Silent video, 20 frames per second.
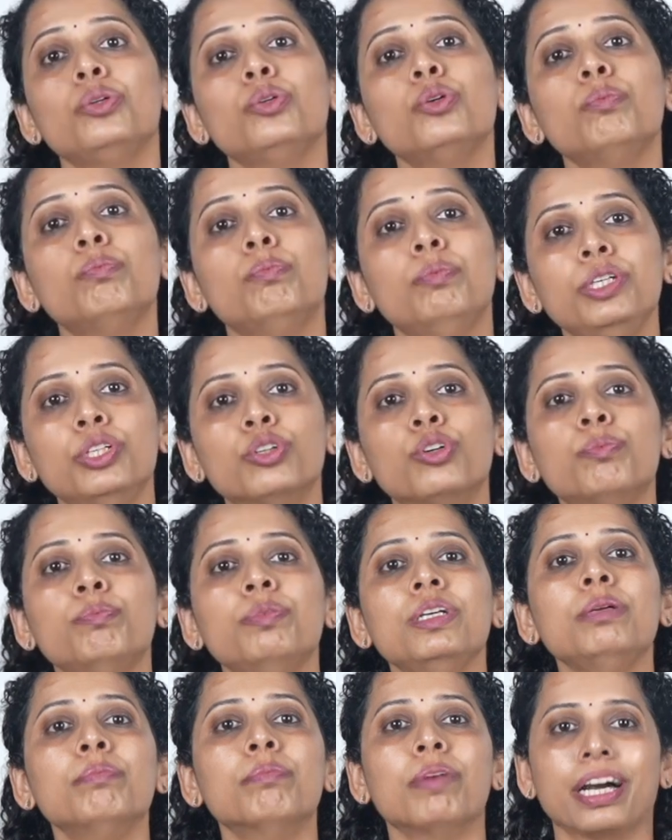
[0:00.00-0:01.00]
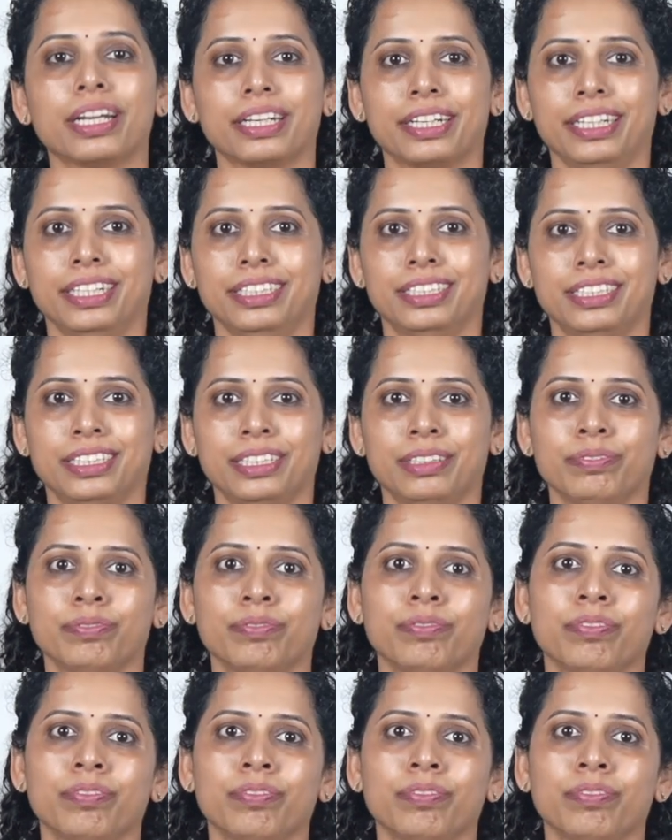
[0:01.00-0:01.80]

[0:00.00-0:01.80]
to BOP markets.